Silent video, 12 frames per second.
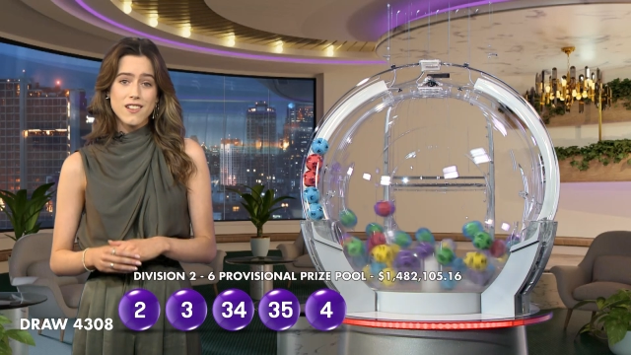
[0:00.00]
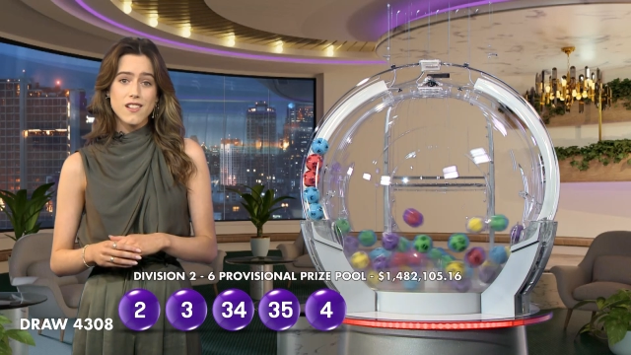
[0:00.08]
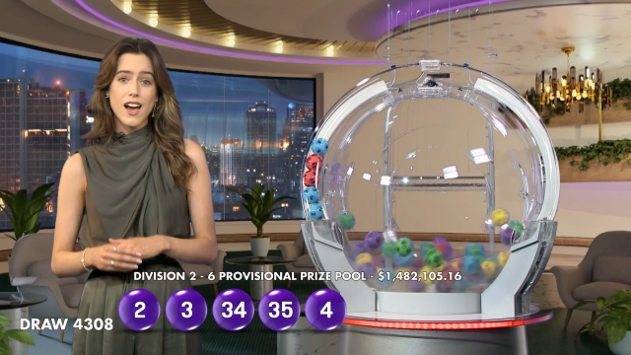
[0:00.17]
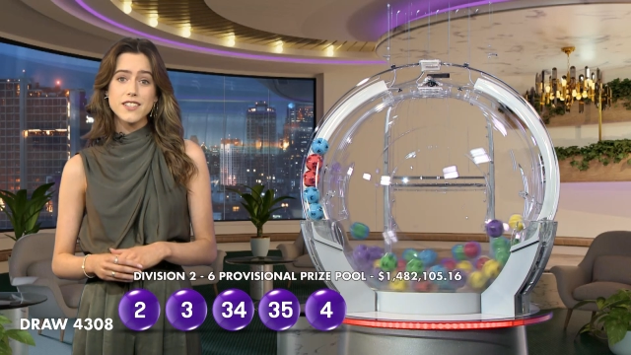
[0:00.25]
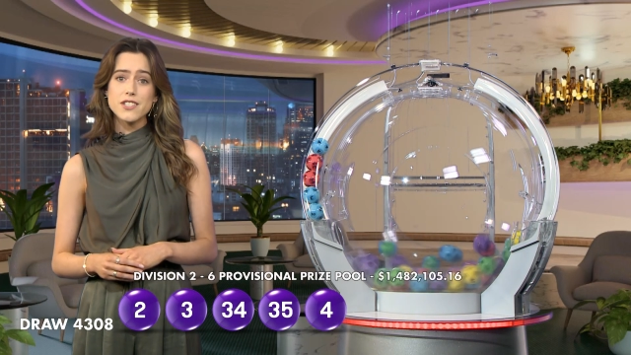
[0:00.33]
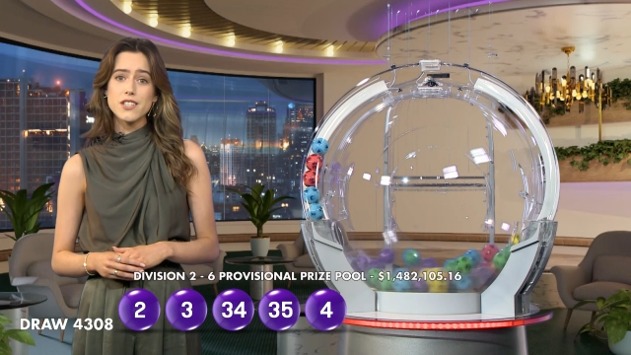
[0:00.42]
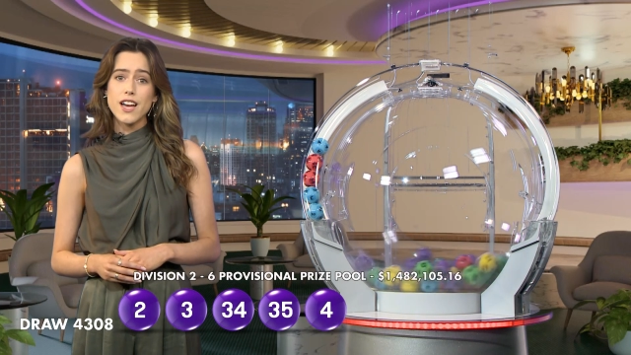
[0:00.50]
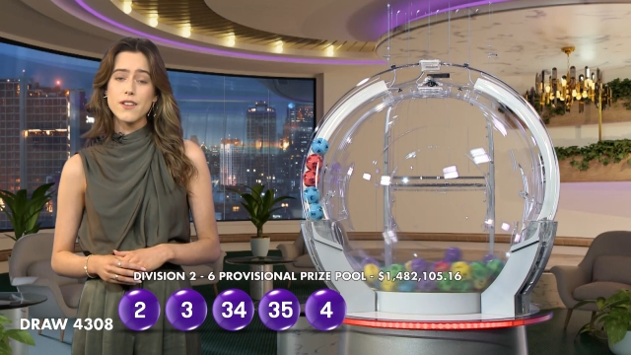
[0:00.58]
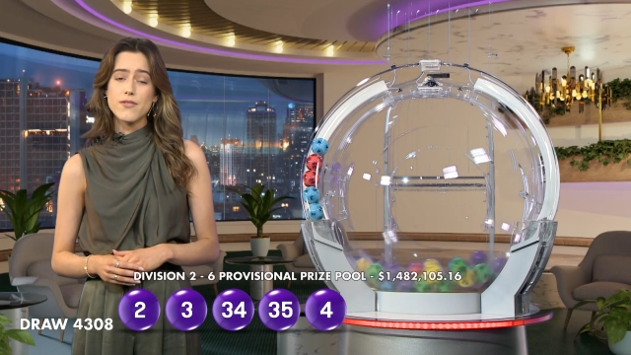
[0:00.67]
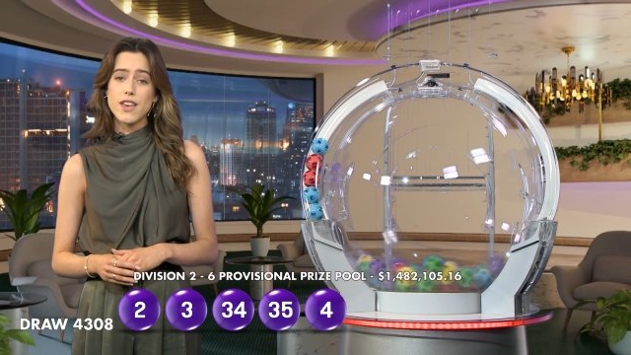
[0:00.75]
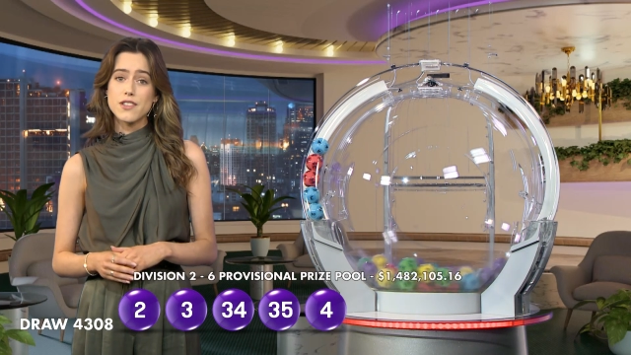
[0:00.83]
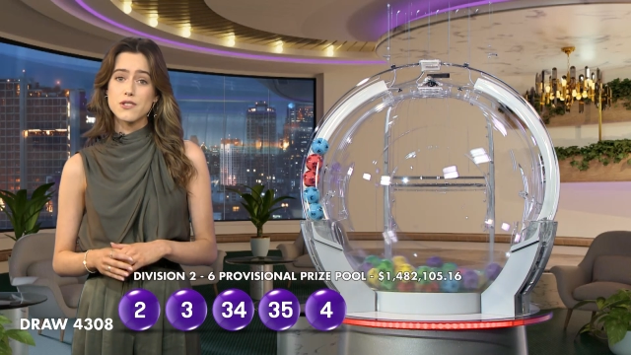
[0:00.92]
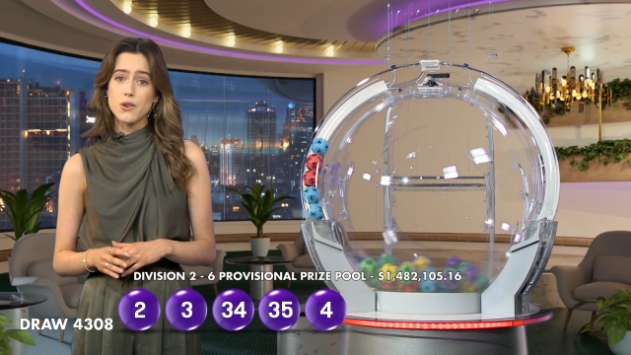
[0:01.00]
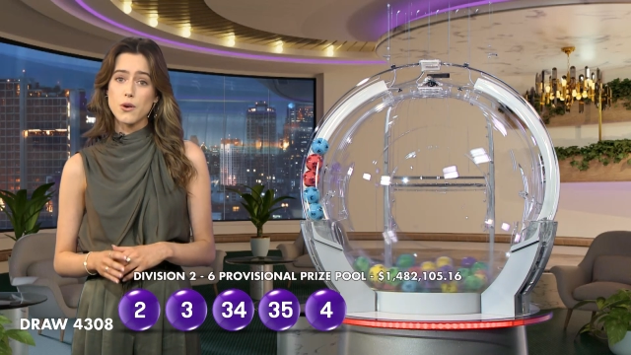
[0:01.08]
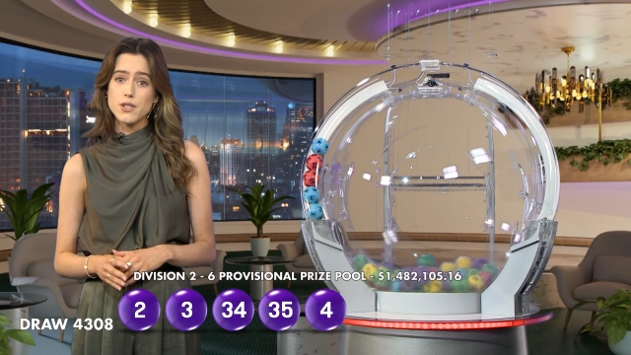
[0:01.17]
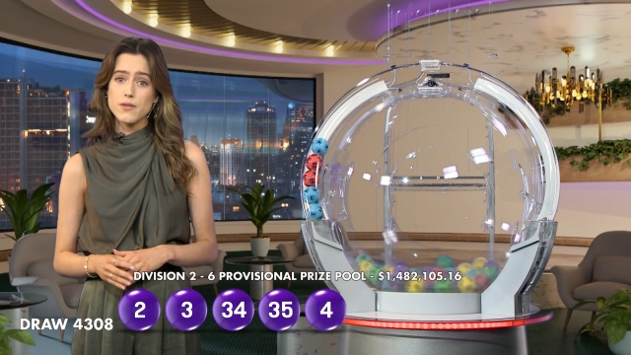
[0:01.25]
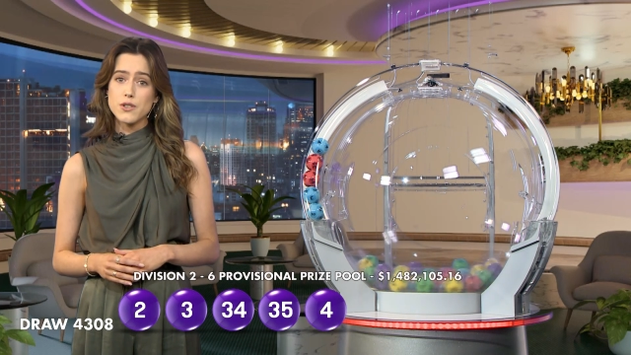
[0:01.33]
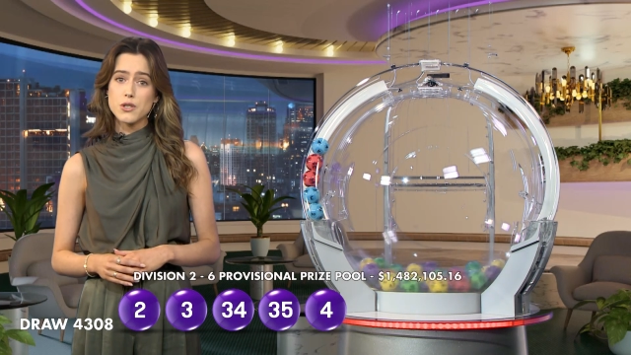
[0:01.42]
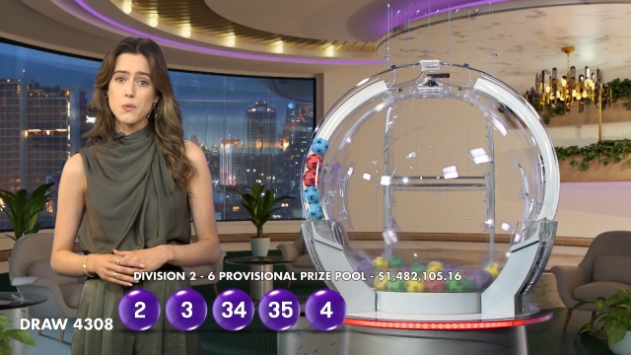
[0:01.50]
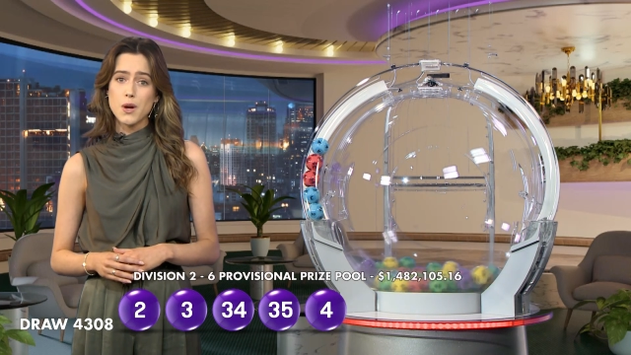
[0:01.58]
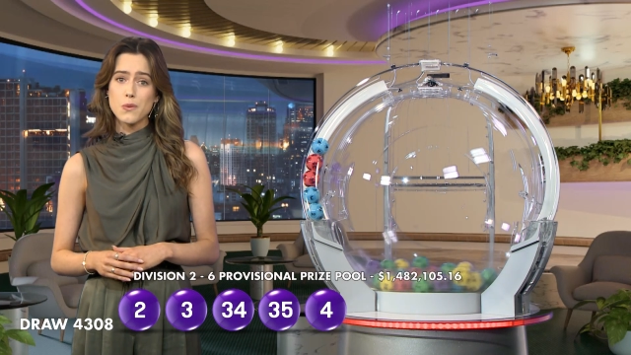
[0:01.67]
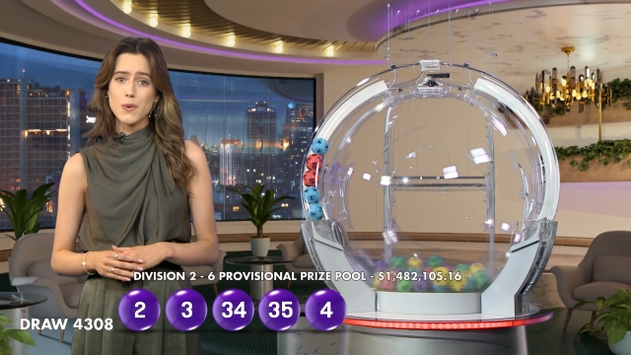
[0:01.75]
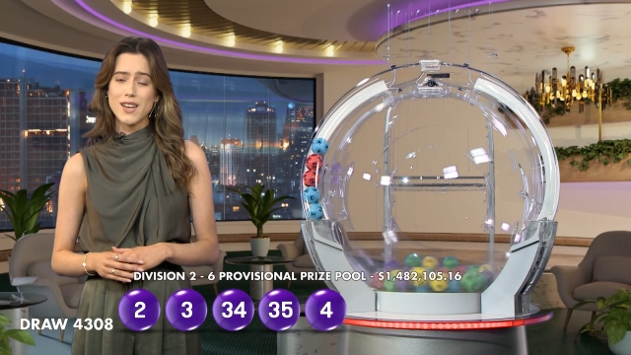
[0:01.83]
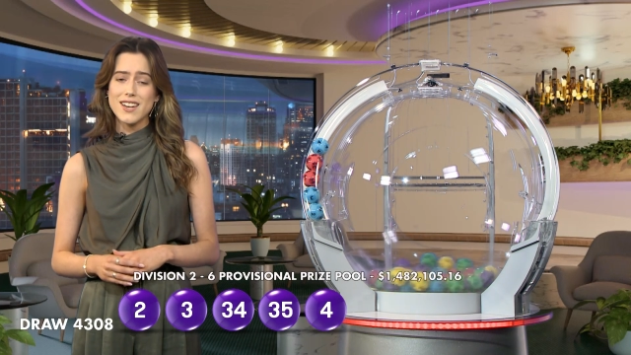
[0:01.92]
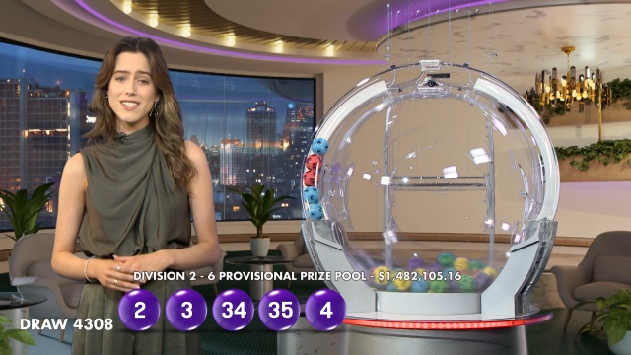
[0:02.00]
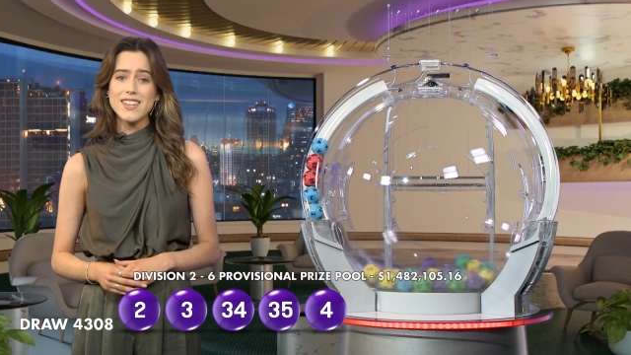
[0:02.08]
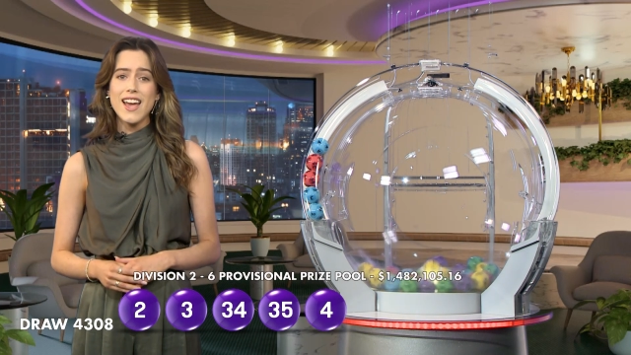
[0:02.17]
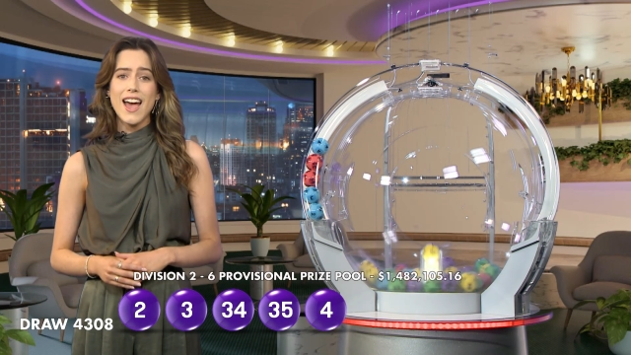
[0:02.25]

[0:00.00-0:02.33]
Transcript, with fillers: Like tonight, if there's no Division 1 winner,